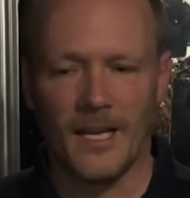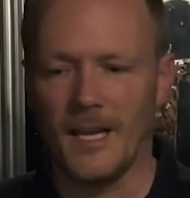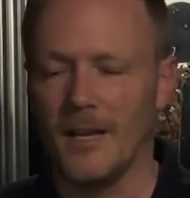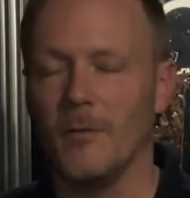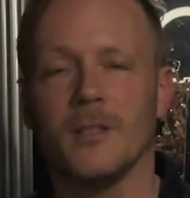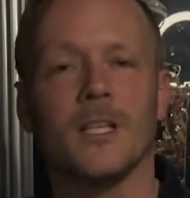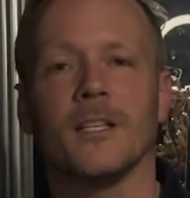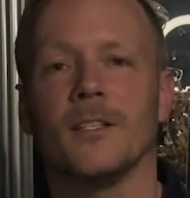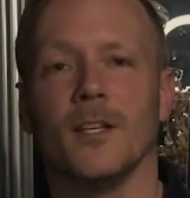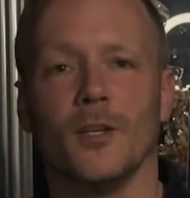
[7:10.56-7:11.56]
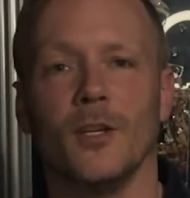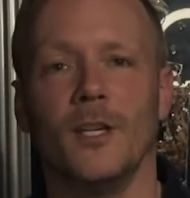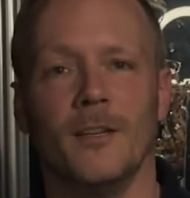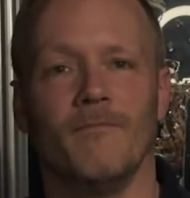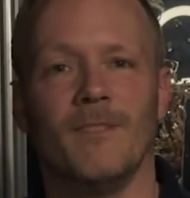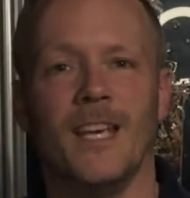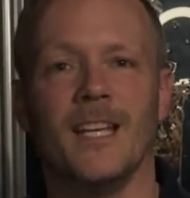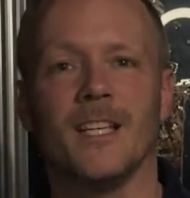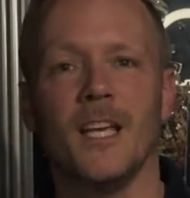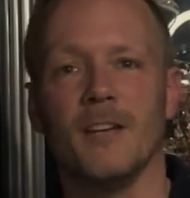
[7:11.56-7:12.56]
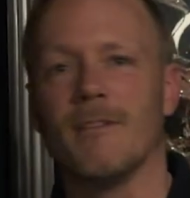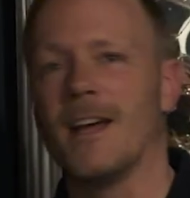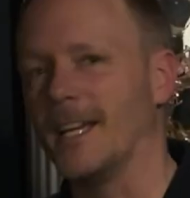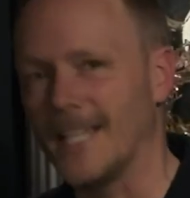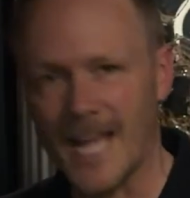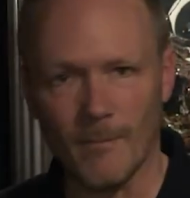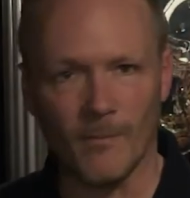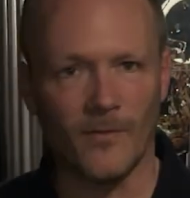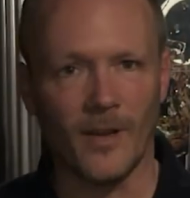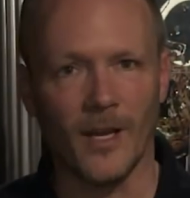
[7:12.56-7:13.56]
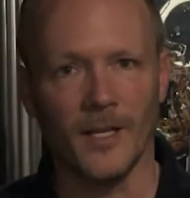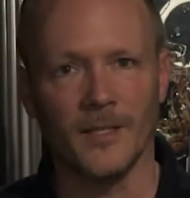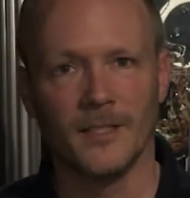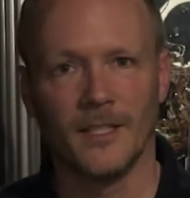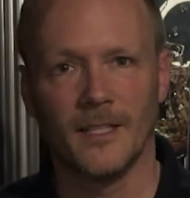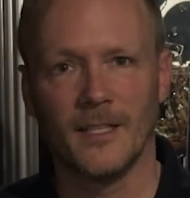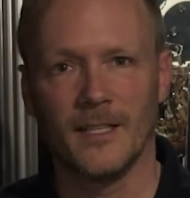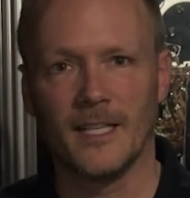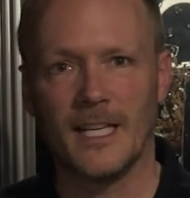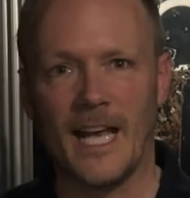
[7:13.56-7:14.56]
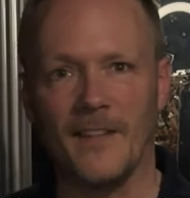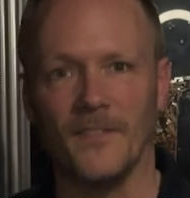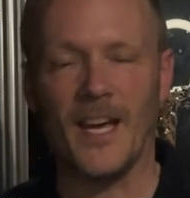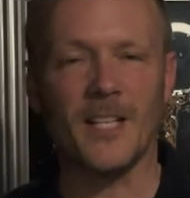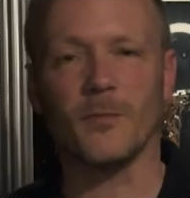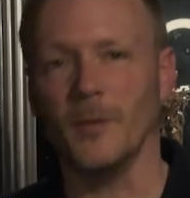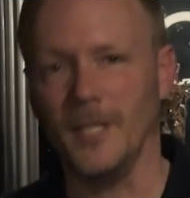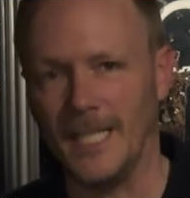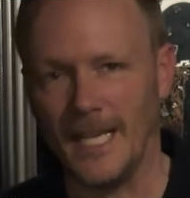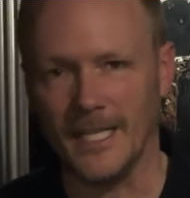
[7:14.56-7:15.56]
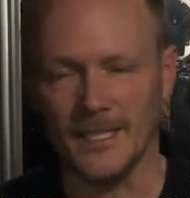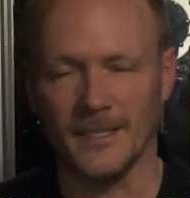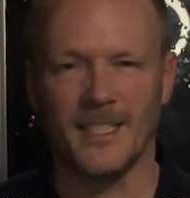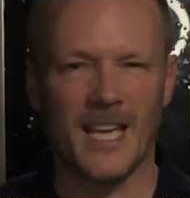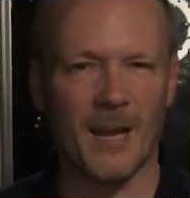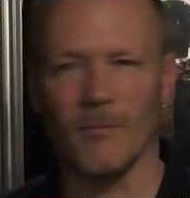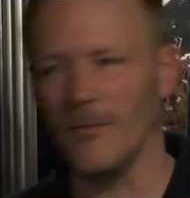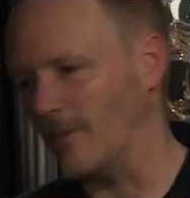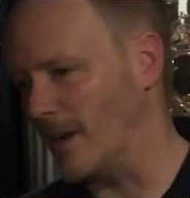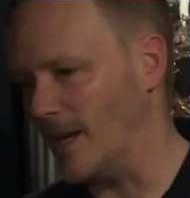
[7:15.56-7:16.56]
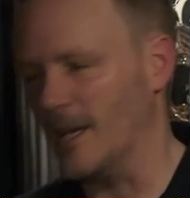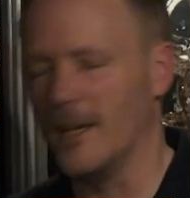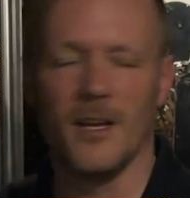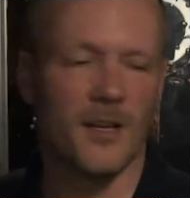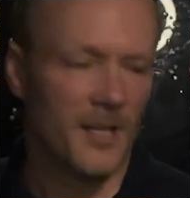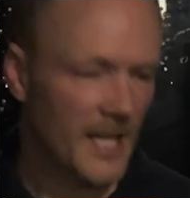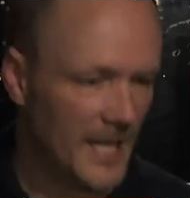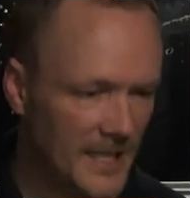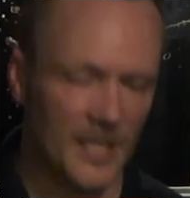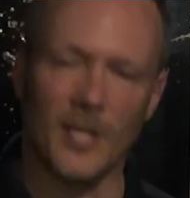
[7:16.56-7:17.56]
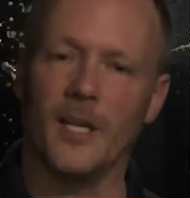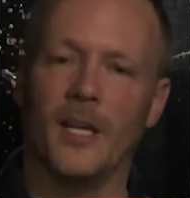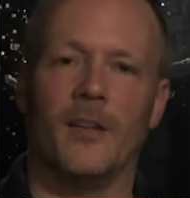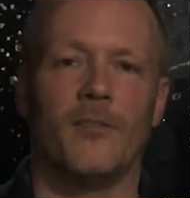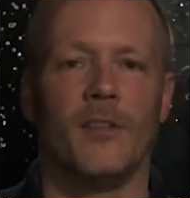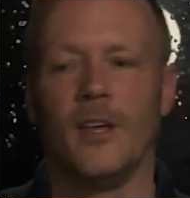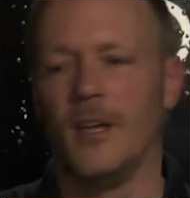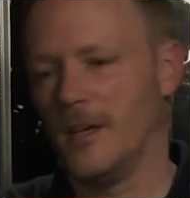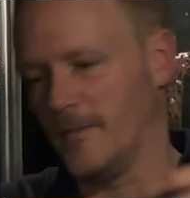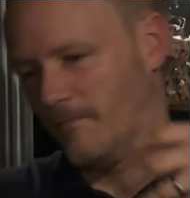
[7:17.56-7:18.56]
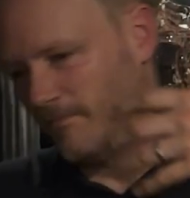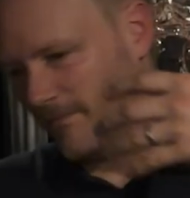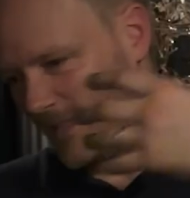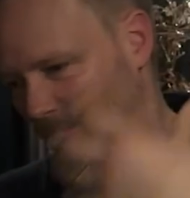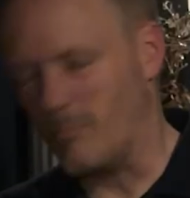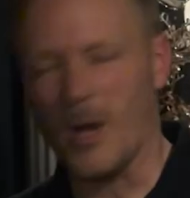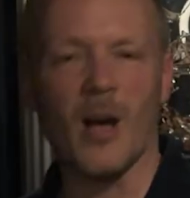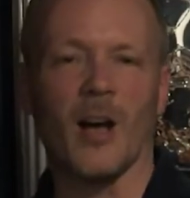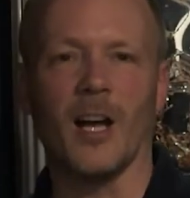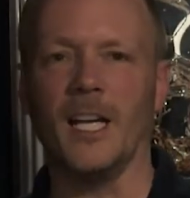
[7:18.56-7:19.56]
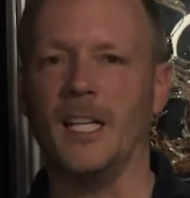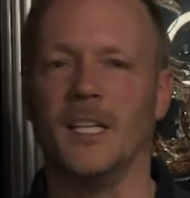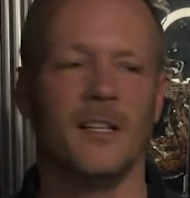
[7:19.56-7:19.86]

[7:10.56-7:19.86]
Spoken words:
I said earlier, it's like you're around a campfire, and that's what you're getting. Campfire, in the earth, pie,